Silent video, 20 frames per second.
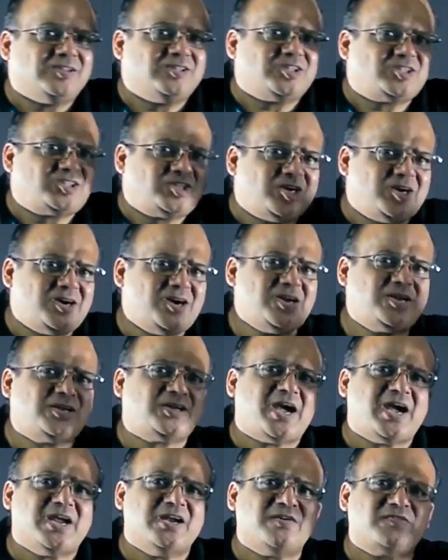The
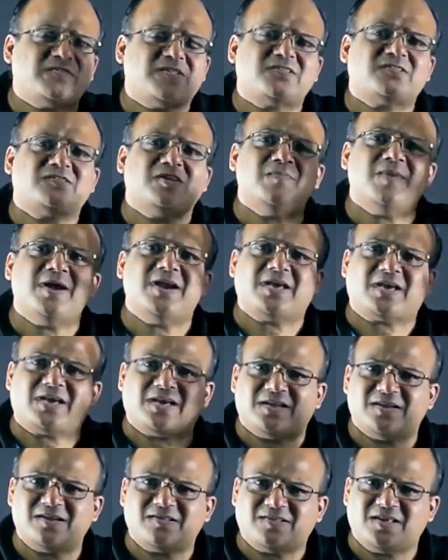third kind of systematic
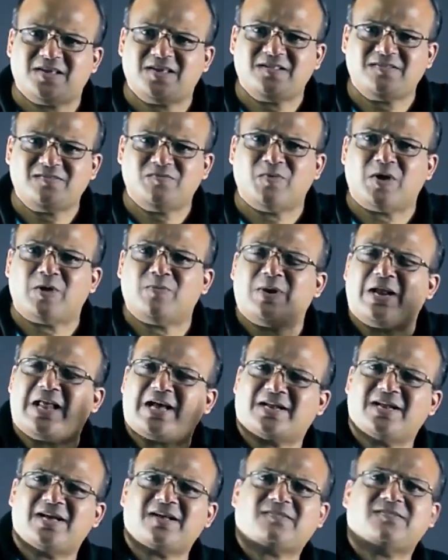errors is when we
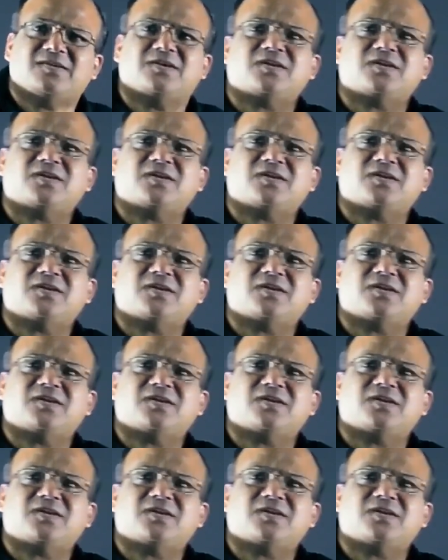neglect